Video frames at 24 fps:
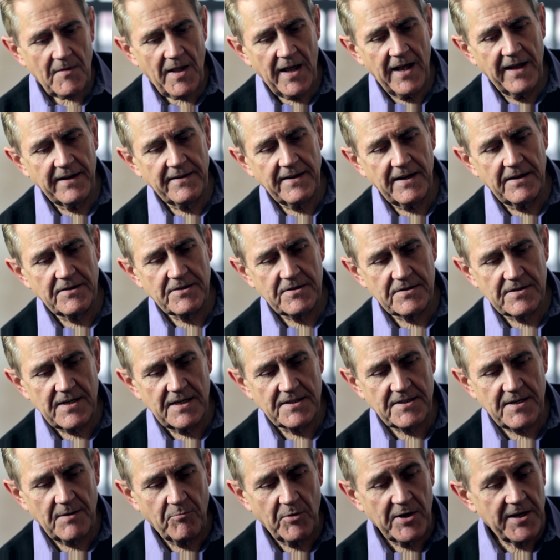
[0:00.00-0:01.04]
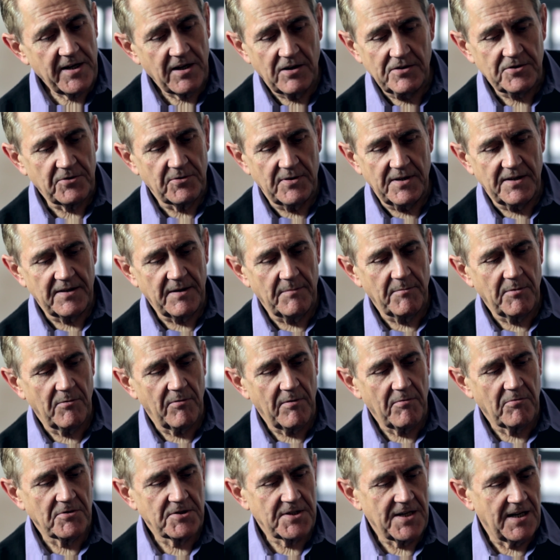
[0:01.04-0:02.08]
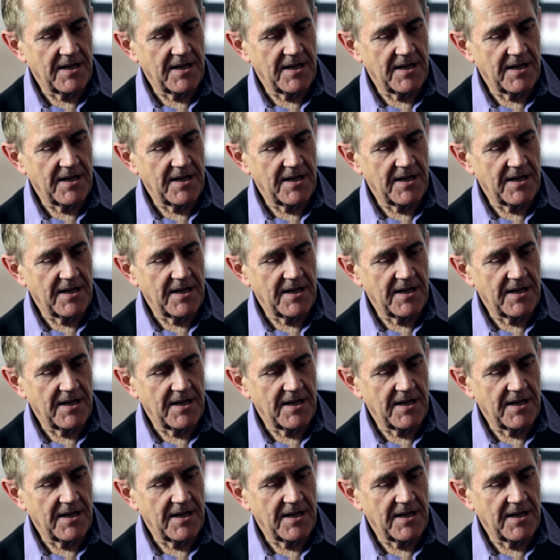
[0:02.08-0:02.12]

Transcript: And they said, we can't do anything, but we want to